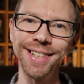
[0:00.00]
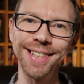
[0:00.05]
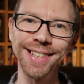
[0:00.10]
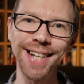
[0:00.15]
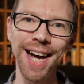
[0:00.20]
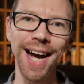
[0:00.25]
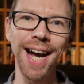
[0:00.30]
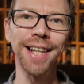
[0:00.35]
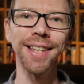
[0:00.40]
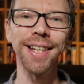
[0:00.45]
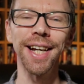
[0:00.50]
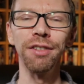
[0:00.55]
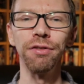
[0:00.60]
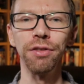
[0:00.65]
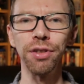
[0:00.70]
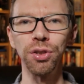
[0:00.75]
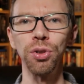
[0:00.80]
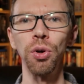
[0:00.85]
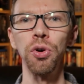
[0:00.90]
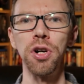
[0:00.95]
scanned and
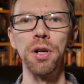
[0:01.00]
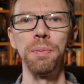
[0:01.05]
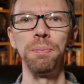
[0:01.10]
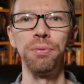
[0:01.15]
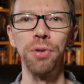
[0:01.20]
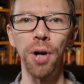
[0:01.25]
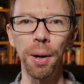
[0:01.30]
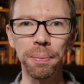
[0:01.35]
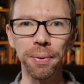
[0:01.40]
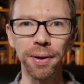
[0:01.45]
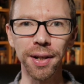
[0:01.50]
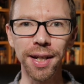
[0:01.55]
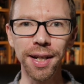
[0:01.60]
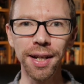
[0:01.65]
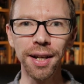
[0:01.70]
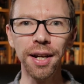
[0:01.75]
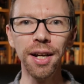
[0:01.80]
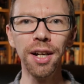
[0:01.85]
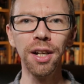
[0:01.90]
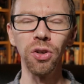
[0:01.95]
restored
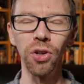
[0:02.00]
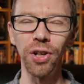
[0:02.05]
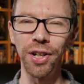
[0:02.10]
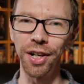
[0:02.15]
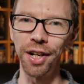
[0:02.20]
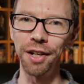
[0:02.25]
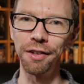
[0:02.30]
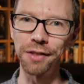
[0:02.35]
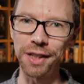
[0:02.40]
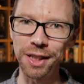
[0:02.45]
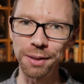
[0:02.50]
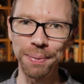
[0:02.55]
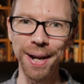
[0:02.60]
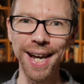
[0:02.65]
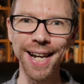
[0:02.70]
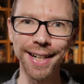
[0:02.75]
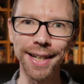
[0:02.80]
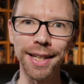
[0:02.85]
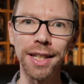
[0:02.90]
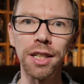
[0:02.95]
properly like I have
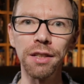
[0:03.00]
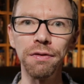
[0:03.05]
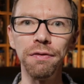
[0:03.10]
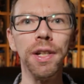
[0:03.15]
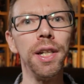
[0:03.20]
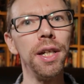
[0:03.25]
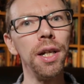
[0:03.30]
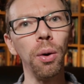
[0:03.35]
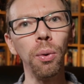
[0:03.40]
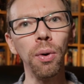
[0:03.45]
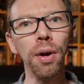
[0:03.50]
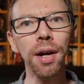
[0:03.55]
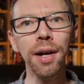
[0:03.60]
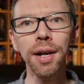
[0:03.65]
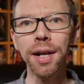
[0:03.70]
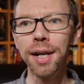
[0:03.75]
explained in this video.